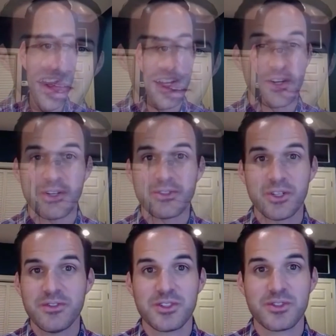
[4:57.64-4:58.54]
In Career
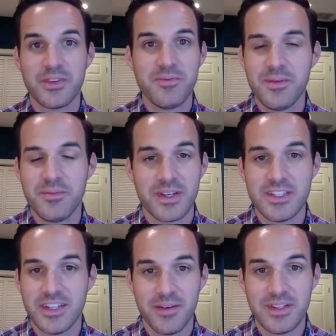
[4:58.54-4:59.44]
Services, we've been
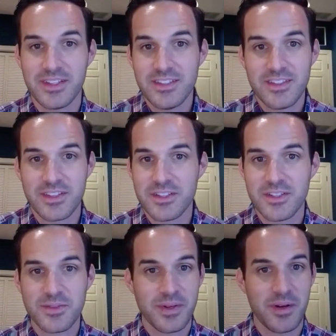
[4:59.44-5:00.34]
busy. I mean, this
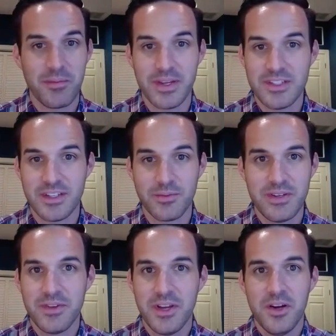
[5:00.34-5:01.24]
has been a busy,
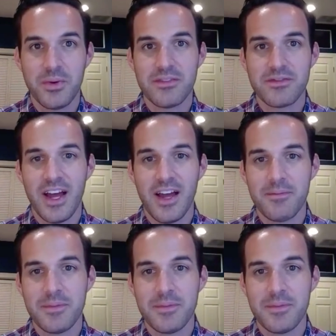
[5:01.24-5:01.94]
we have not